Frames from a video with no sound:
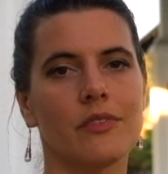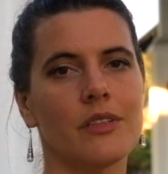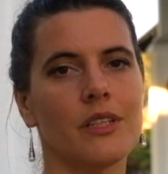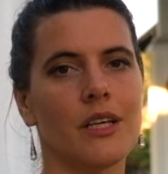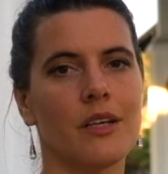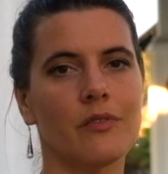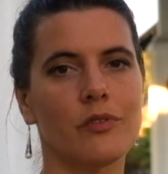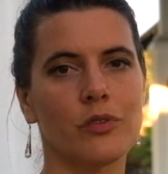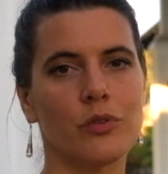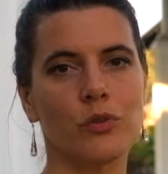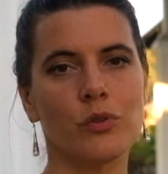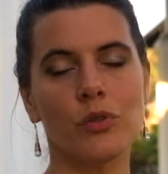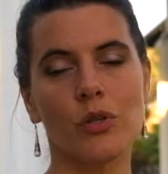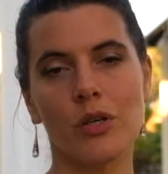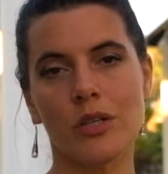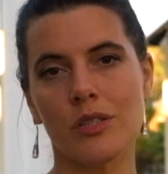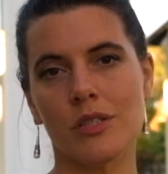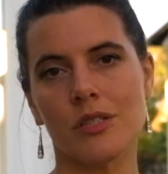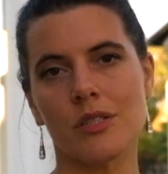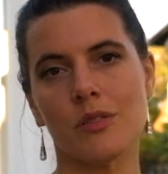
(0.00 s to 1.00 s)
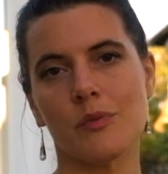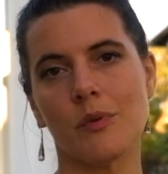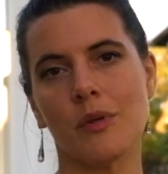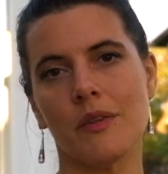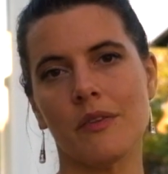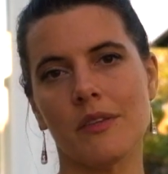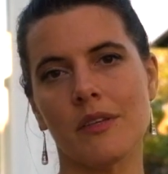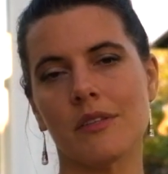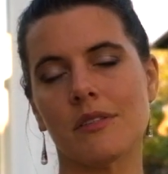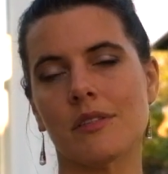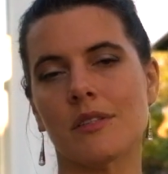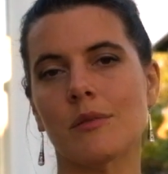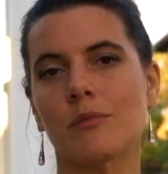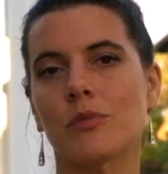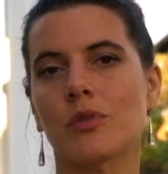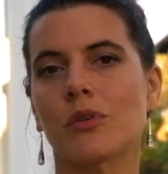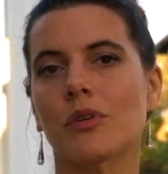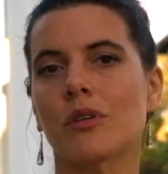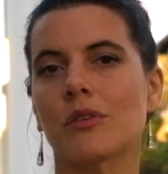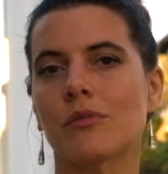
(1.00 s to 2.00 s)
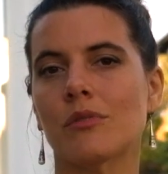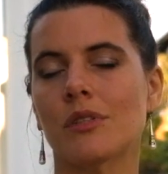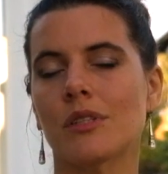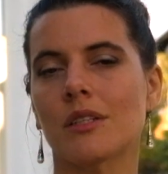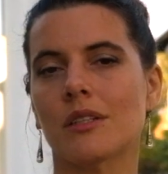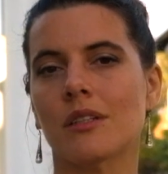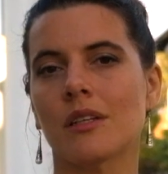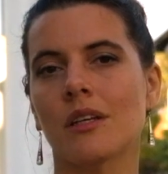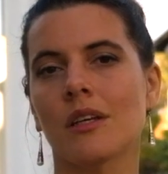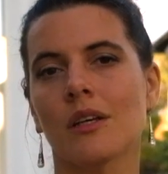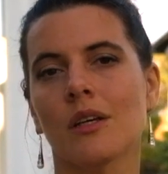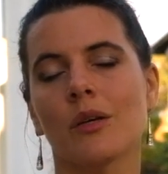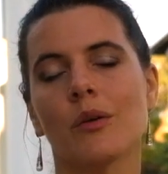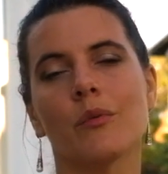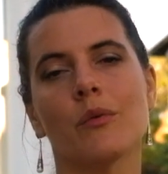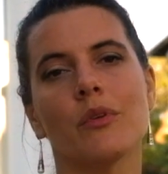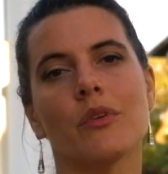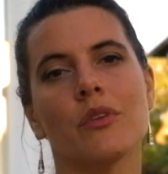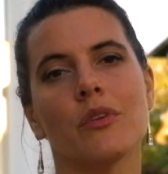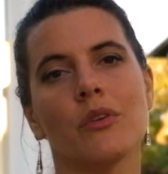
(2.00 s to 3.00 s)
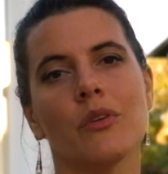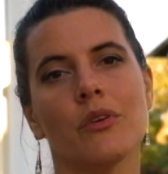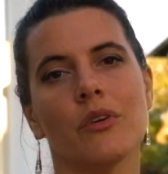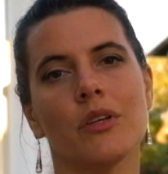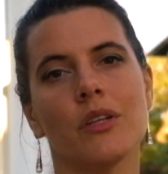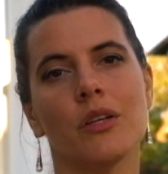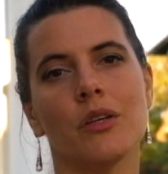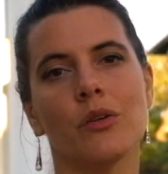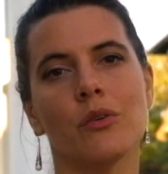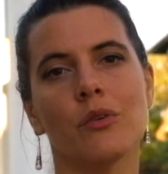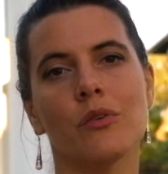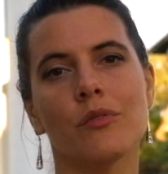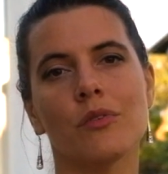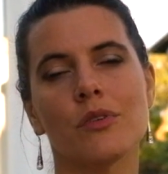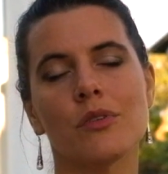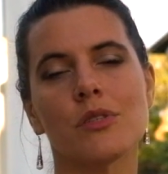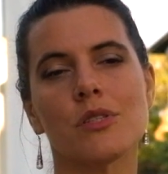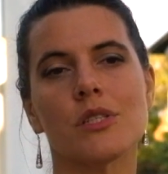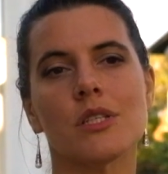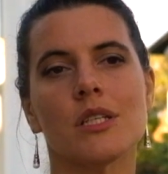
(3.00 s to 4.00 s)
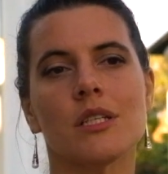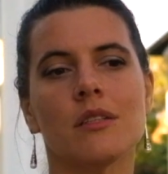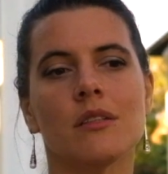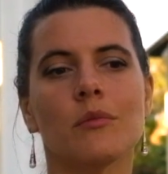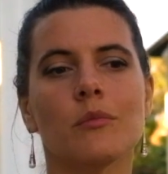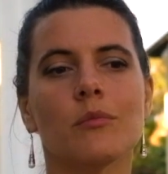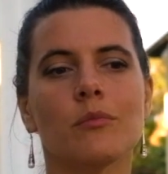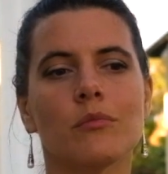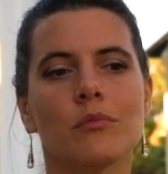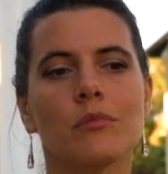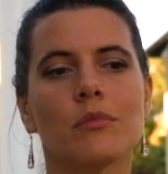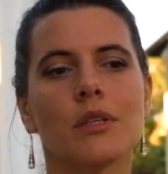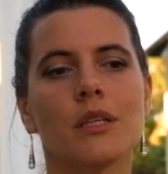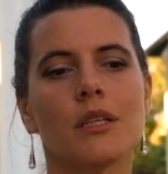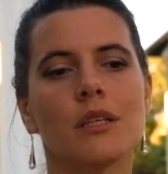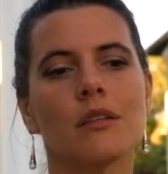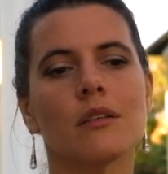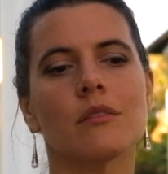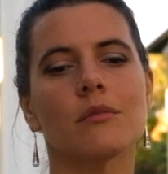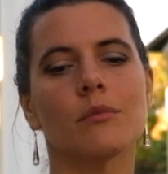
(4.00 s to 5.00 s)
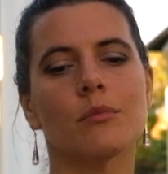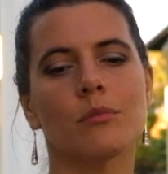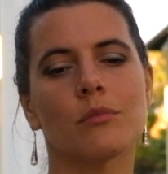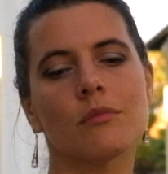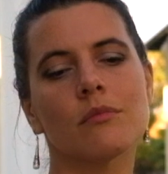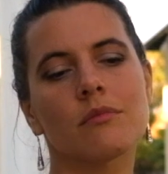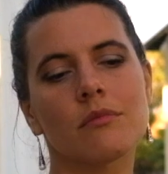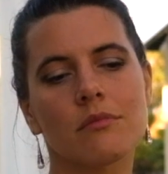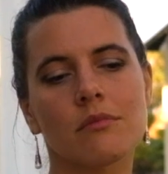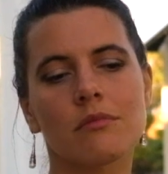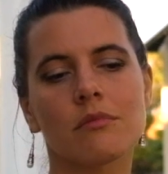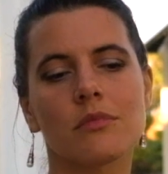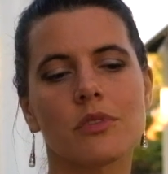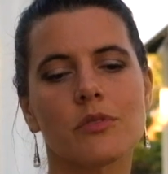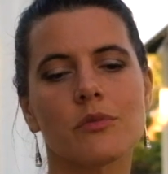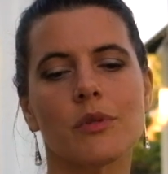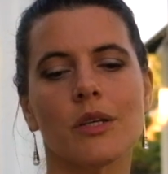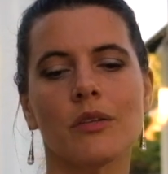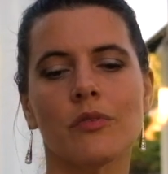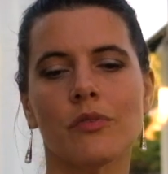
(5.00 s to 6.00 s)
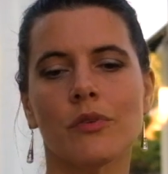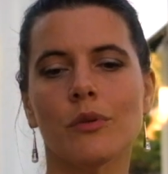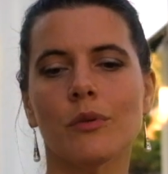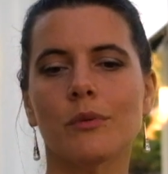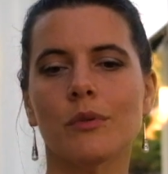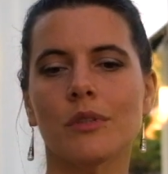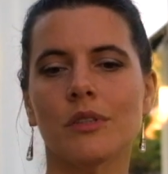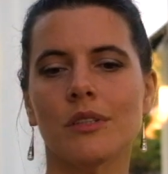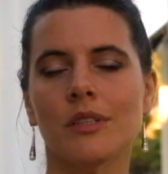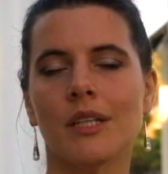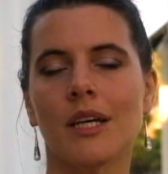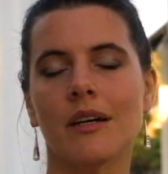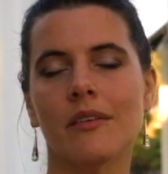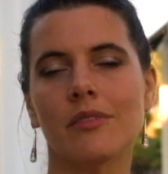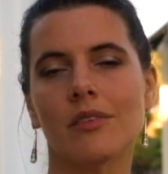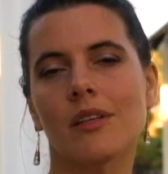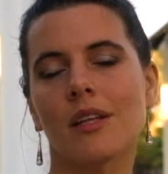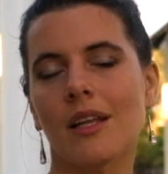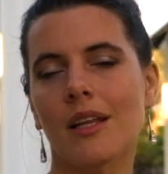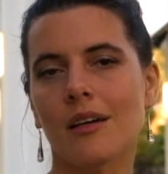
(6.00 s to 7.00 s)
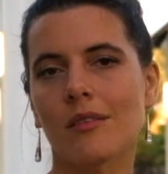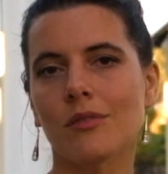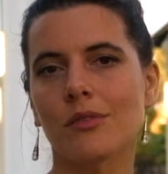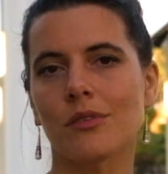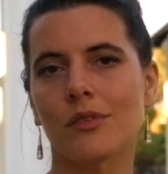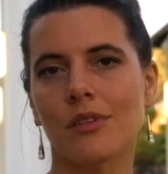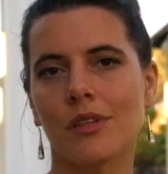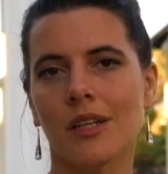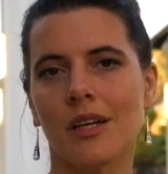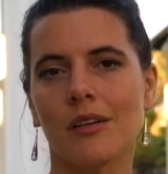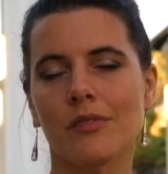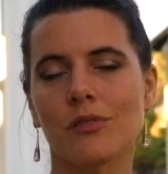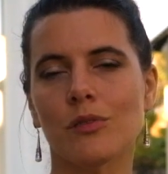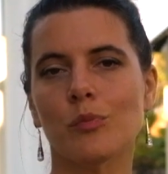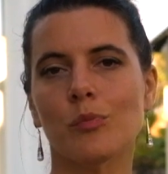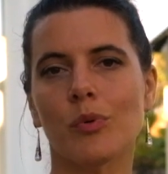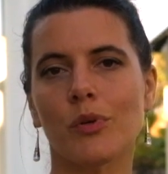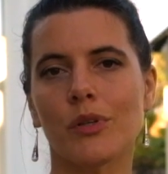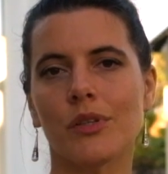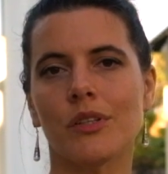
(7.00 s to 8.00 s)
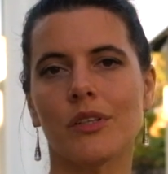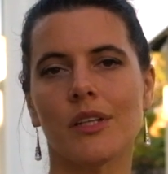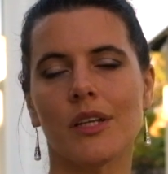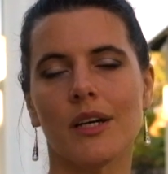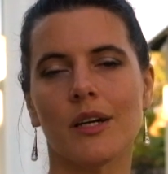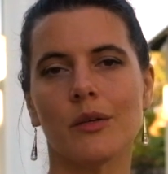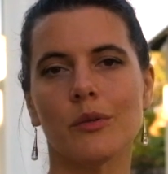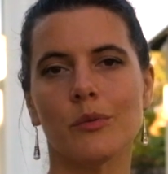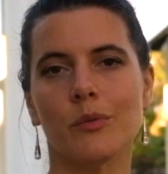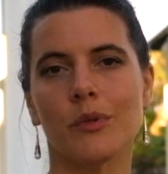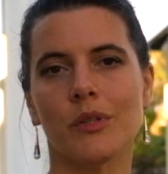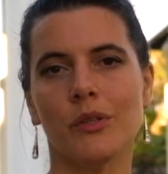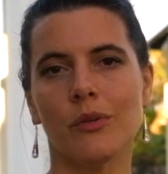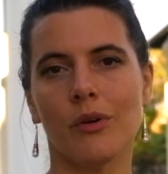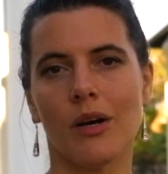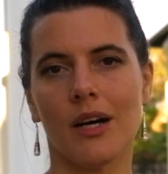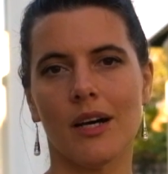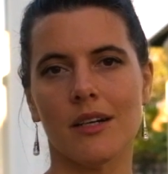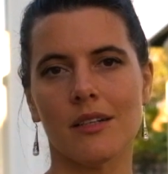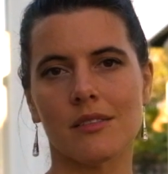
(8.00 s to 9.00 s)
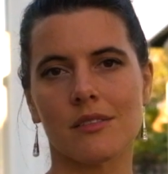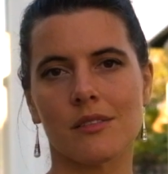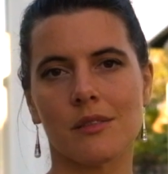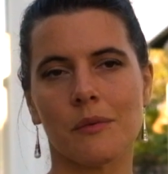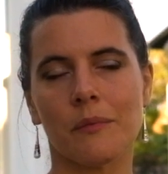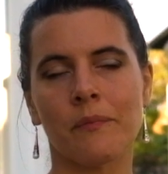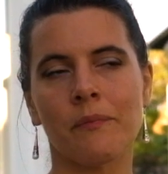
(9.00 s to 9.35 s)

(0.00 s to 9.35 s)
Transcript: enough to notice when things seem to contradict within your inner universe and be straightforward enough and love you enough to point it out when you ask.